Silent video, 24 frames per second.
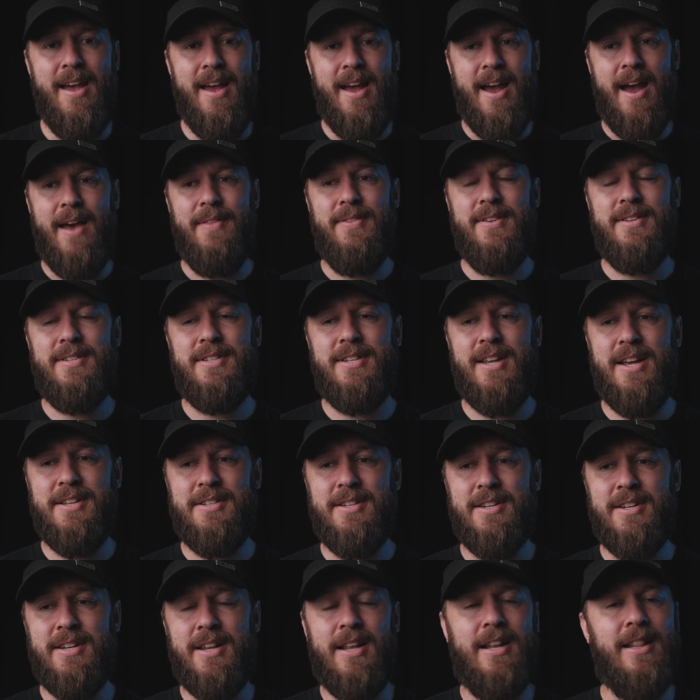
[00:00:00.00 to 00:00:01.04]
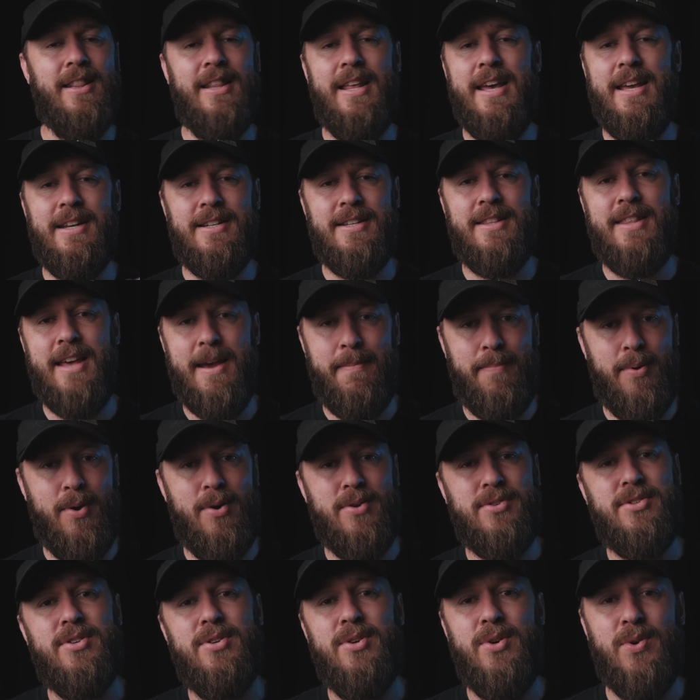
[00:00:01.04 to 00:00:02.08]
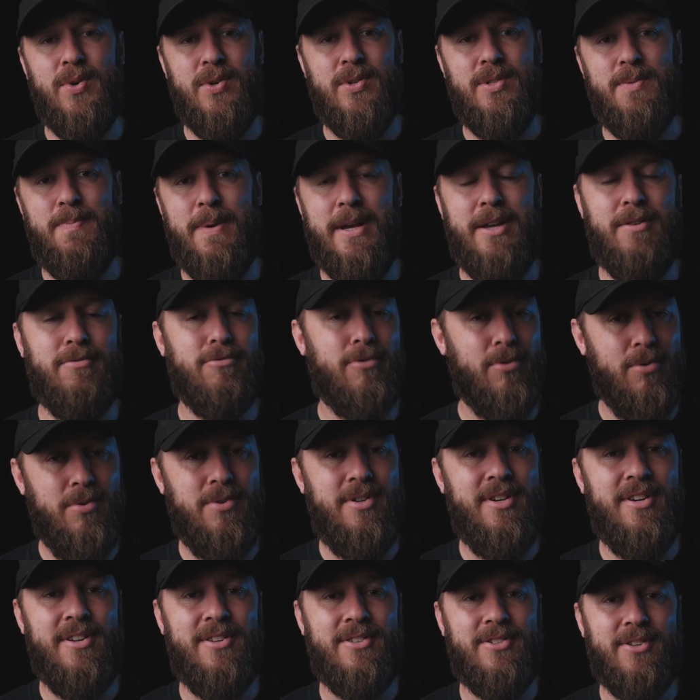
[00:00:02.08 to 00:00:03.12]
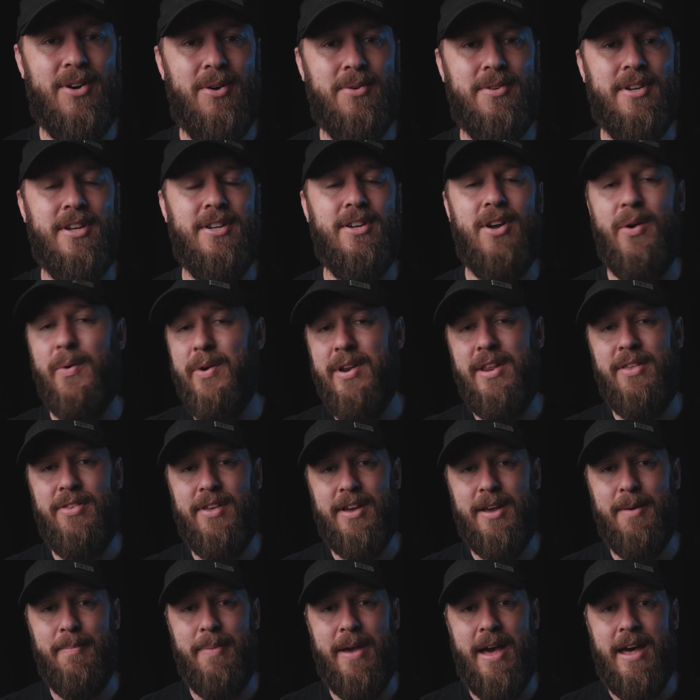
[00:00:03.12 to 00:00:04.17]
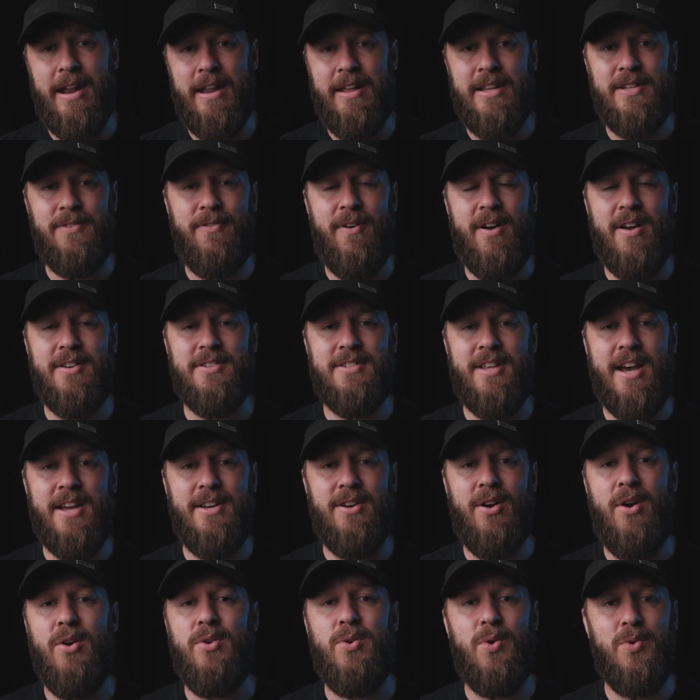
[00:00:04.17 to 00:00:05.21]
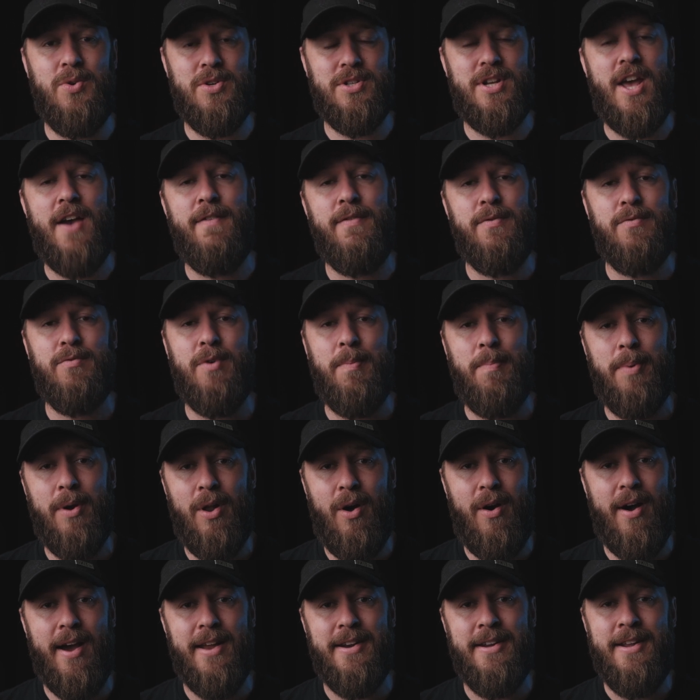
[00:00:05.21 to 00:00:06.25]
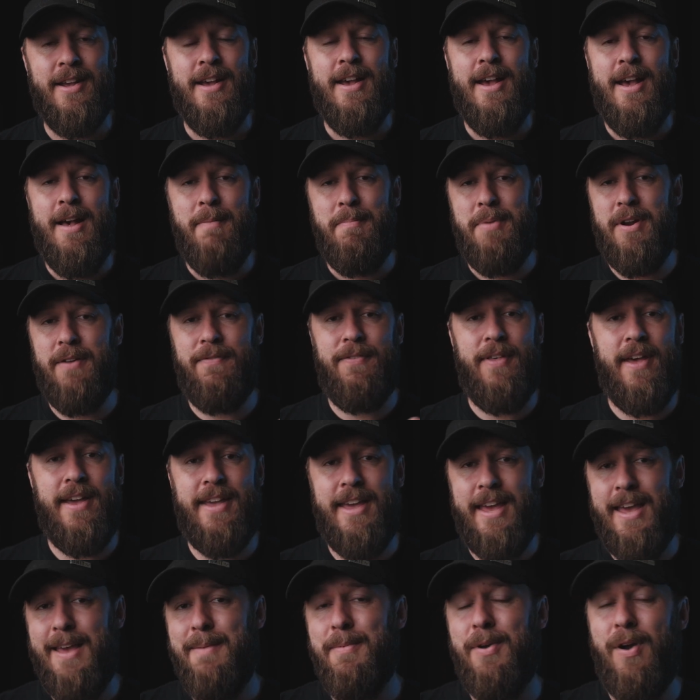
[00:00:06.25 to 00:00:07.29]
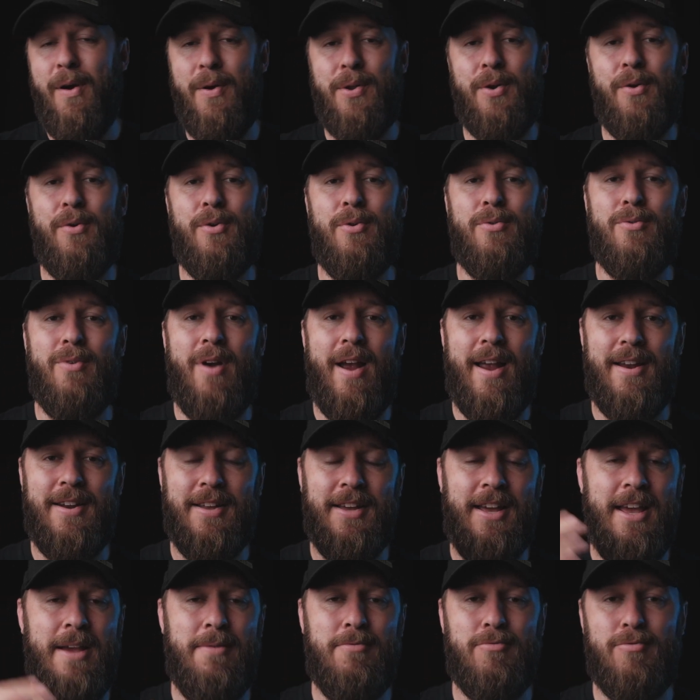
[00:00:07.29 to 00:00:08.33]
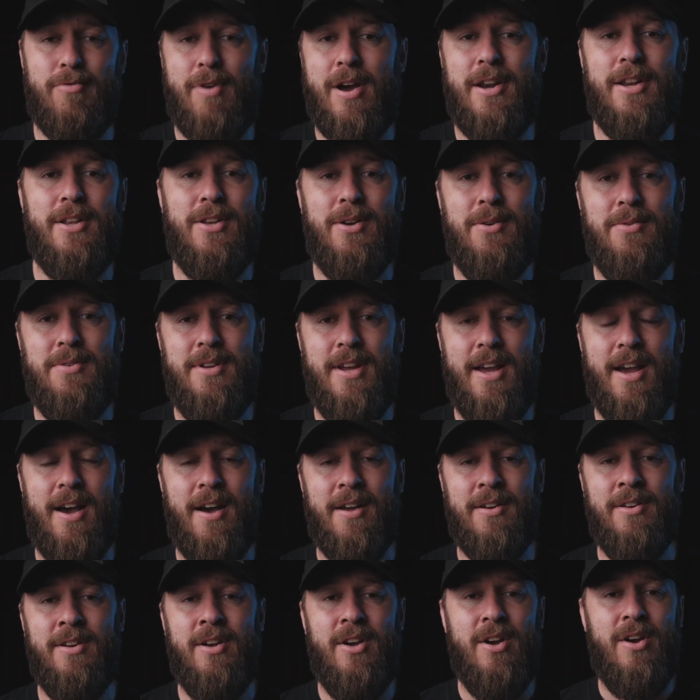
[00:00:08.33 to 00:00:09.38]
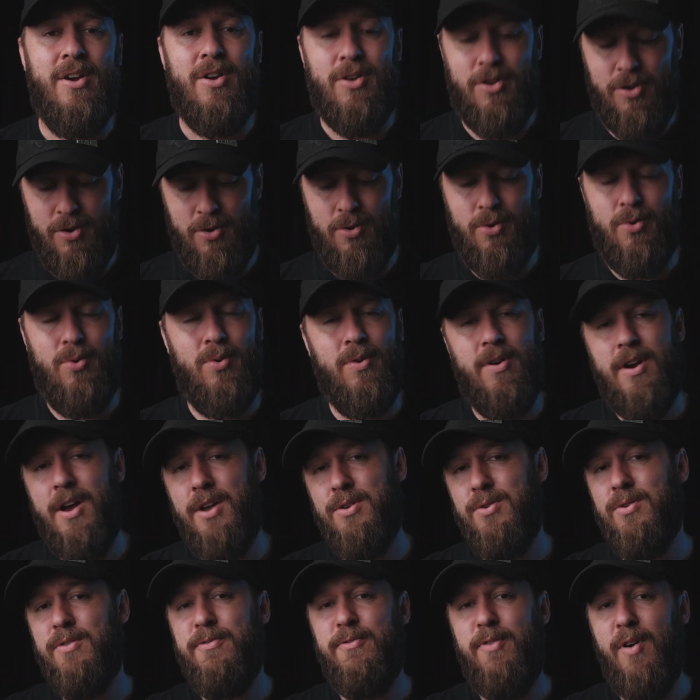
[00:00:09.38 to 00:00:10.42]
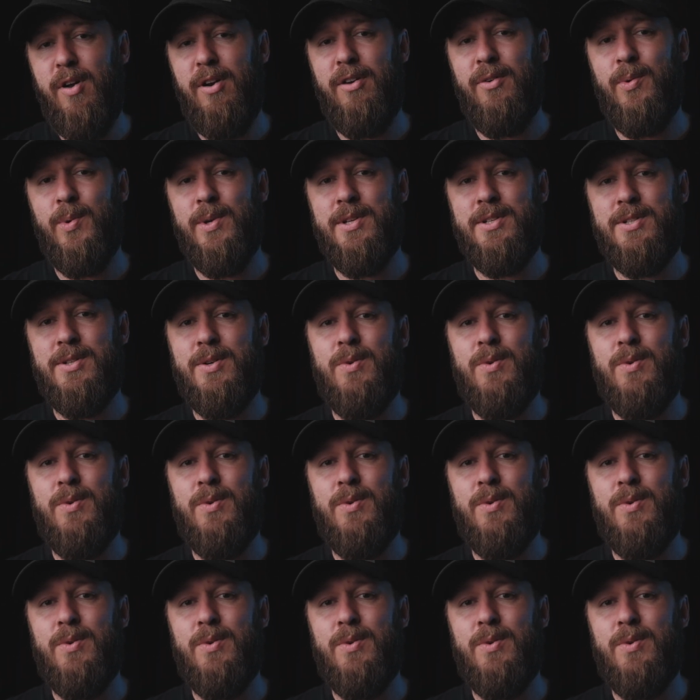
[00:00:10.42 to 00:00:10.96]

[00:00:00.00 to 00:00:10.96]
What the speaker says: And this doesn't let that person who has been rude and insulting know anything about it. As far as they know, you just haven't replied. But if they keep going on a rant and keep running you down, you and your followers